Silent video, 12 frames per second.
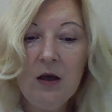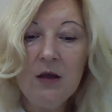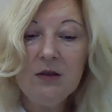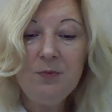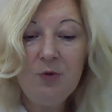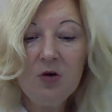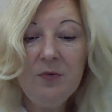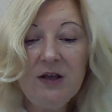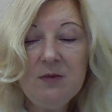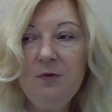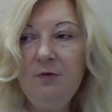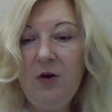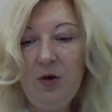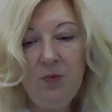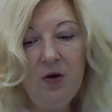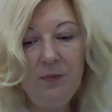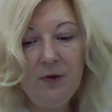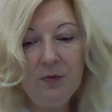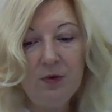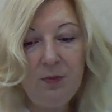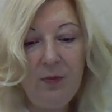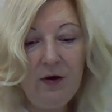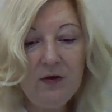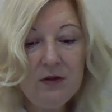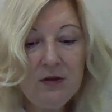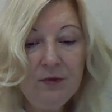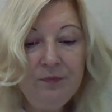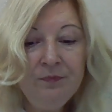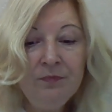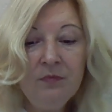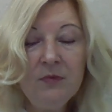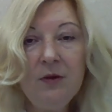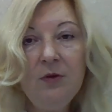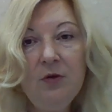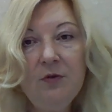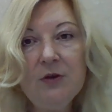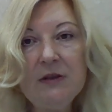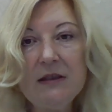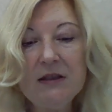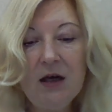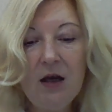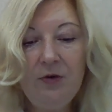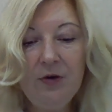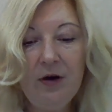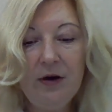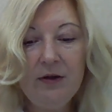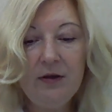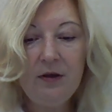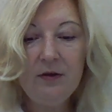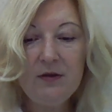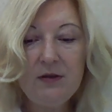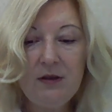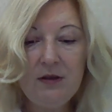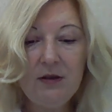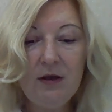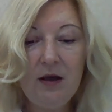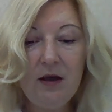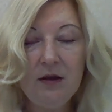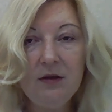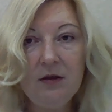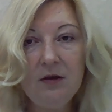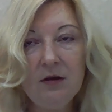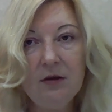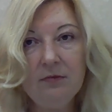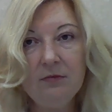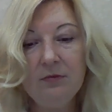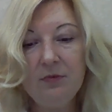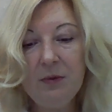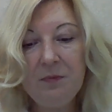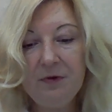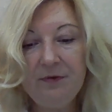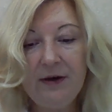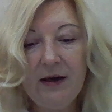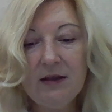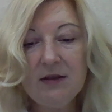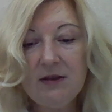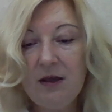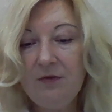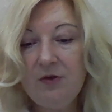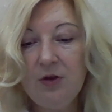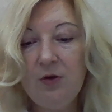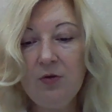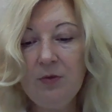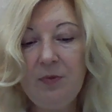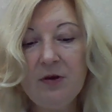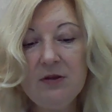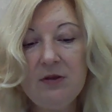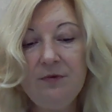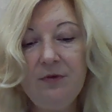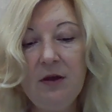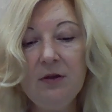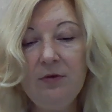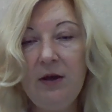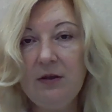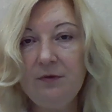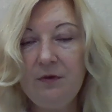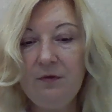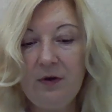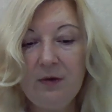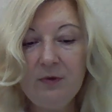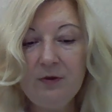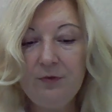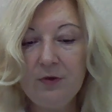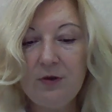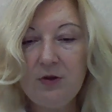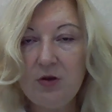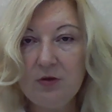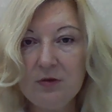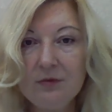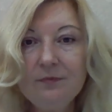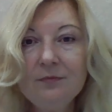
The program has been very popular with parents. The university is highly regarded in the city, and we provide safe, secure, positive, and creative environments for the children.